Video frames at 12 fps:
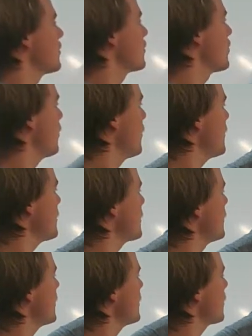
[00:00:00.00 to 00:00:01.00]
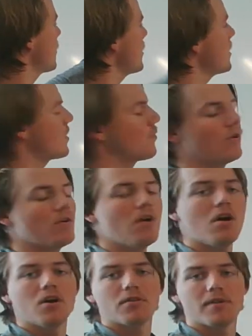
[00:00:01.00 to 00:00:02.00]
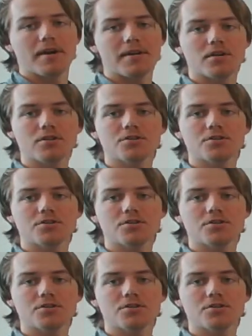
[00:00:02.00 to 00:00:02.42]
So these are equal right here.